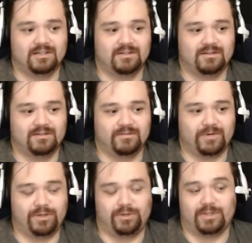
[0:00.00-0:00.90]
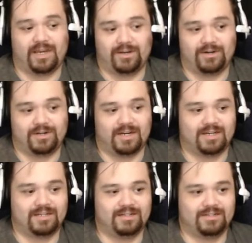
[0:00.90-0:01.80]
whether you like it or
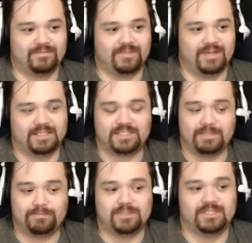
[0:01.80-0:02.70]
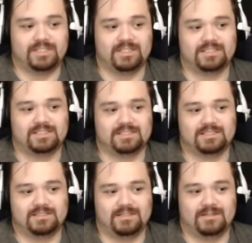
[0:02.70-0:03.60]
not but a simpleton is
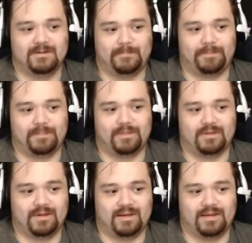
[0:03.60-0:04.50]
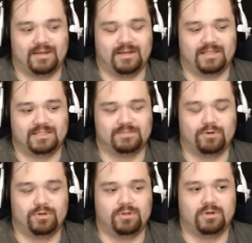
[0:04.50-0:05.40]
it's more
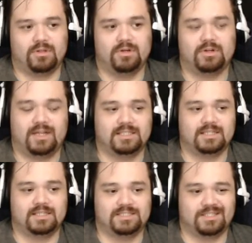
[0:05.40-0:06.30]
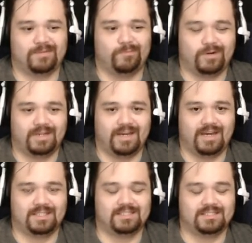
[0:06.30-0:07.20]
along, along the lines like someone
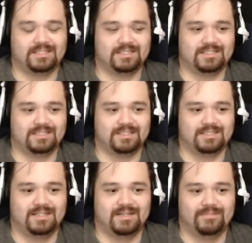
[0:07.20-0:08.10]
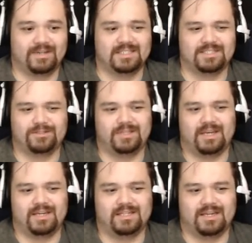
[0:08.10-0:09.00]
that's because that's the only thing I
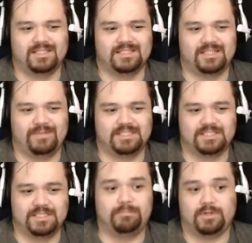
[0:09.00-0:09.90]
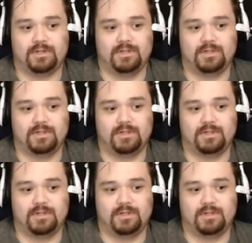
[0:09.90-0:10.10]
can I can see it be simple,